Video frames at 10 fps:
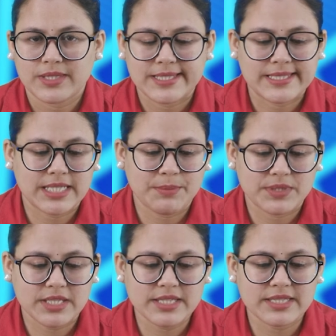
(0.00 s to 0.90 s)
Step
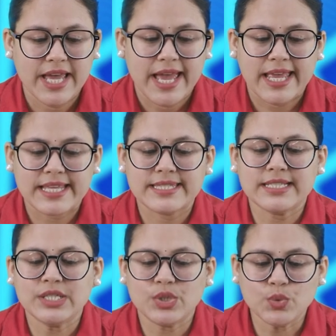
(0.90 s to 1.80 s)
6.
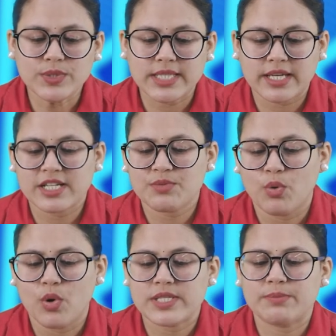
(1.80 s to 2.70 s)
Insert 2 seconds
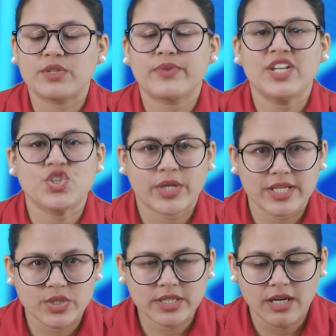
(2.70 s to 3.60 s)
pause between
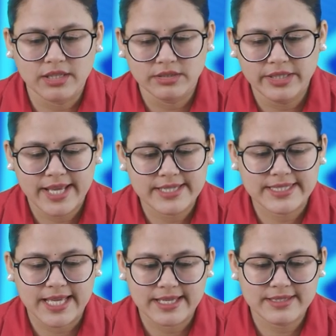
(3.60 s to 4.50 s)
changing color and
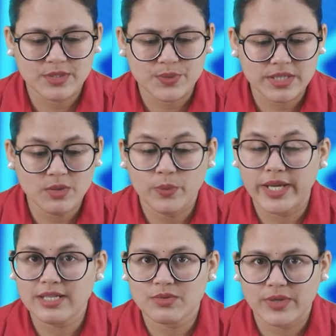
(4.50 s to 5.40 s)
size using
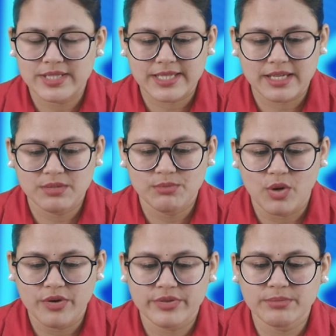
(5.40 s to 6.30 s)
wait 1 second
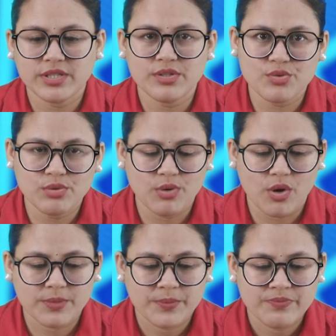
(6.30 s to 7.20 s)
block from the control
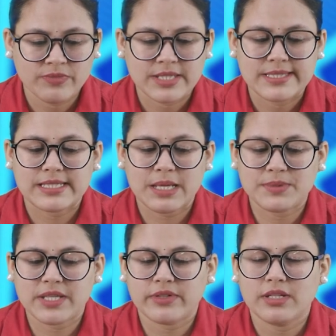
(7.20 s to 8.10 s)
block.
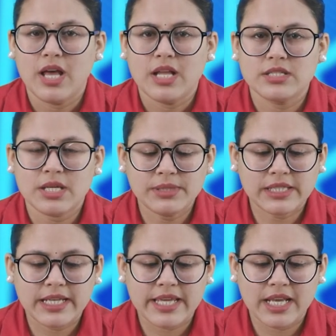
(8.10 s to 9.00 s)
Step 7. Double
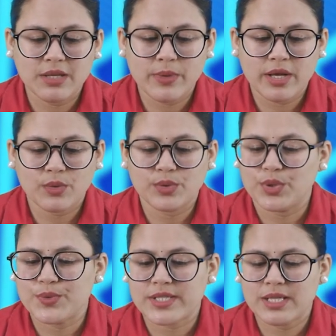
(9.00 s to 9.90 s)
click anywhere on the
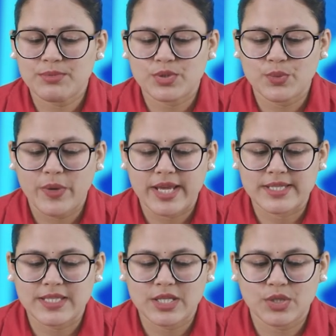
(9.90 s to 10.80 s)
new script to
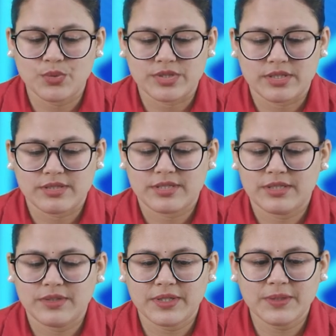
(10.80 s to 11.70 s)
execute it.
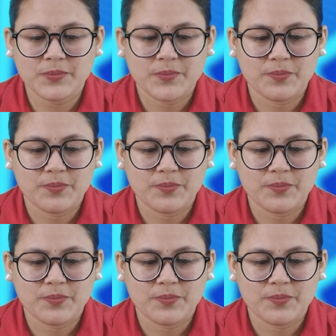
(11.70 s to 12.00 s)
Okay.